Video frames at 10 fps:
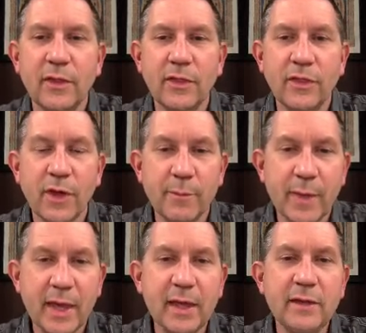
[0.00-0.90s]
The
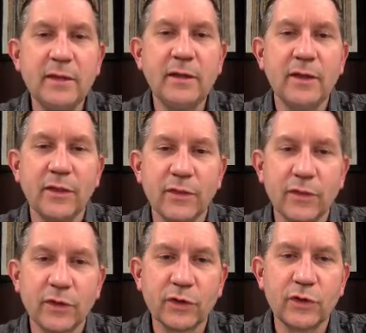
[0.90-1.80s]
men,
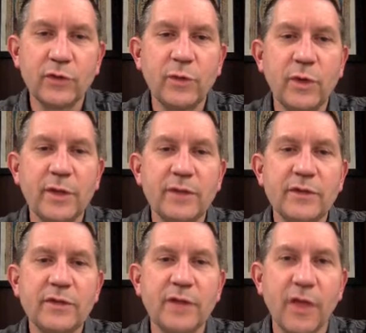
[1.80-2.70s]
the good
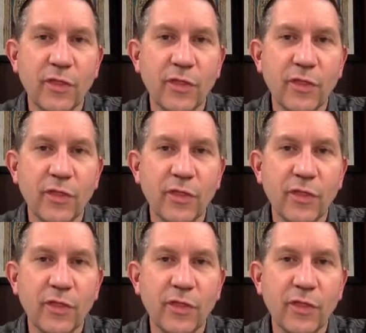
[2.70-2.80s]
ones,